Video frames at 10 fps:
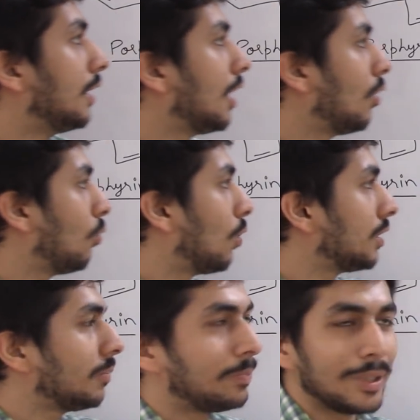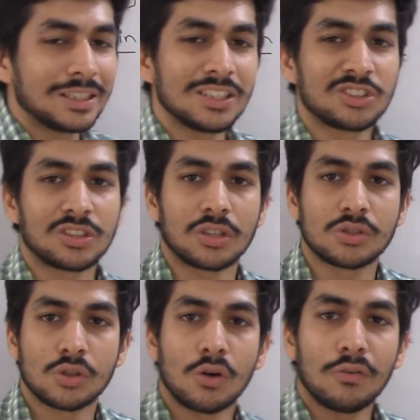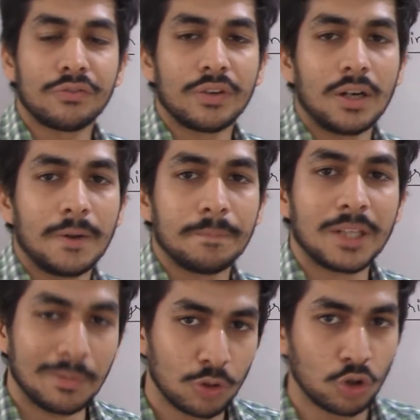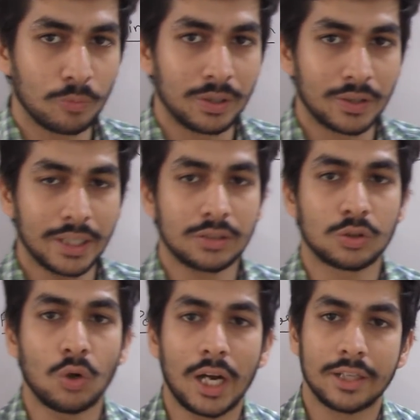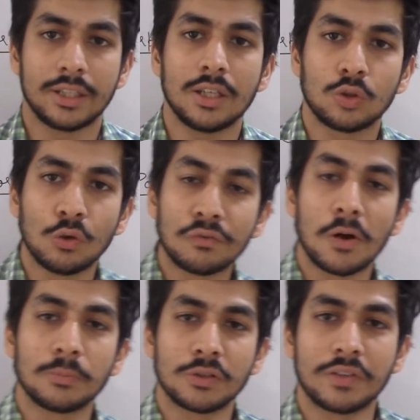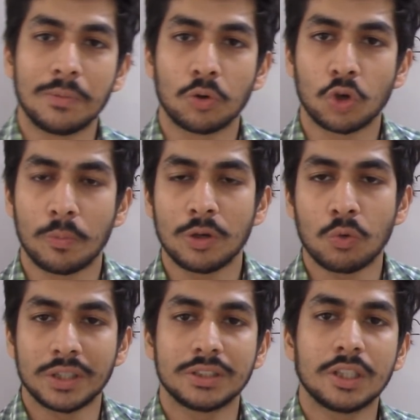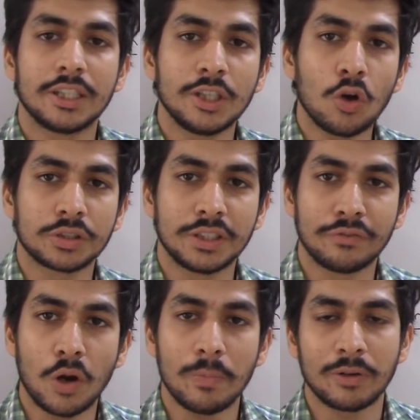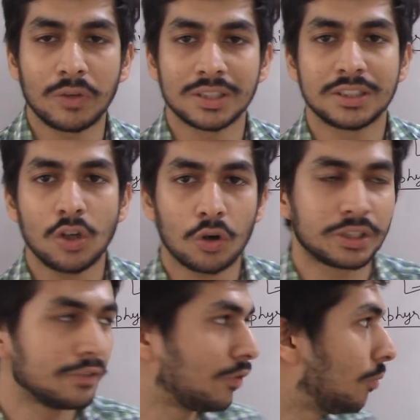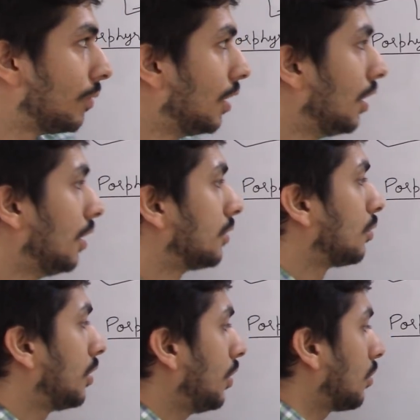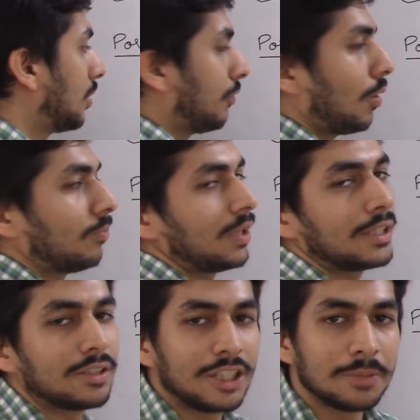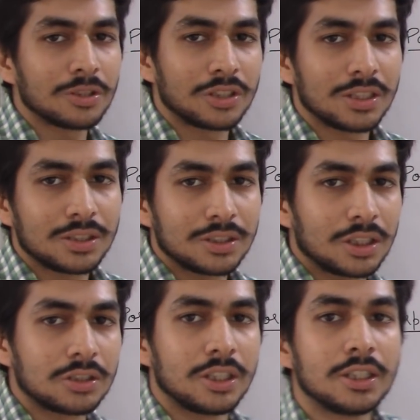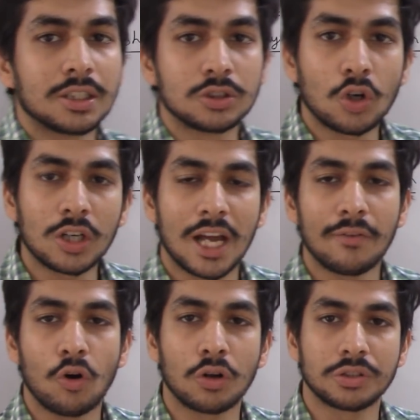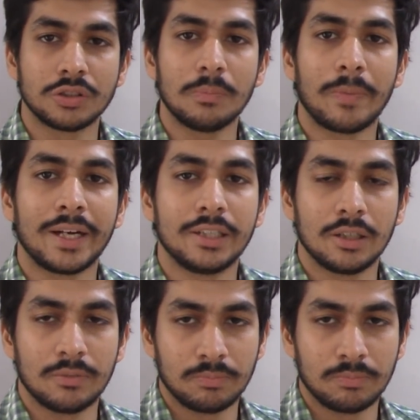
Now, what is the basic structure of um, hemoglobin, right? So uh, there are two forms of hemoglobin. One is the deoxy form and one is the oxy form. So deoxy form, like the name suggests, it does, it does not have oxygen bind,